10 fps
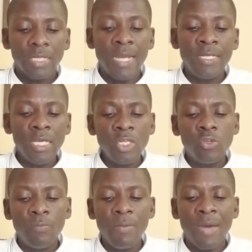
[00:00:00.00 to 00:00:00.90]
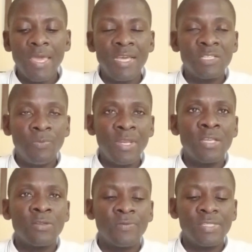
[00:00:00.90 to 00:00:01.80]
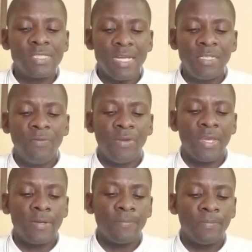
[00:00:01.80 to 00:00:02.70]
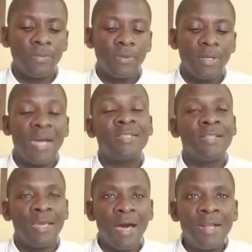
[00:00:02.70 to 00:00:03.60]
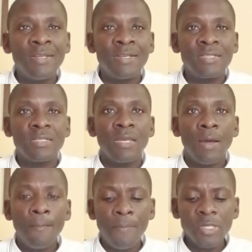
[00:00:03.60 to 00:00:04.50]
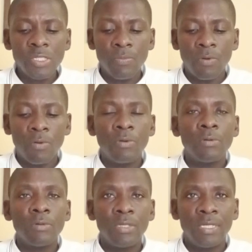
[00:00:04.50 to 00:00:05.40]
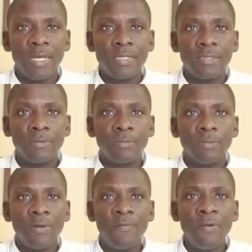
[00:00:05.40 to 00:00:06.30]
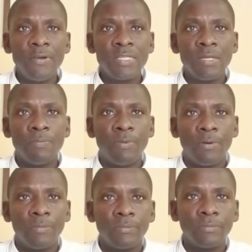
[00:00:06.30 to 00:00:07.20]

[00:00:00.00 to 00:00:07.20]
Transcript: and issue me my experience of certificate at the earliest possible date. Very simple.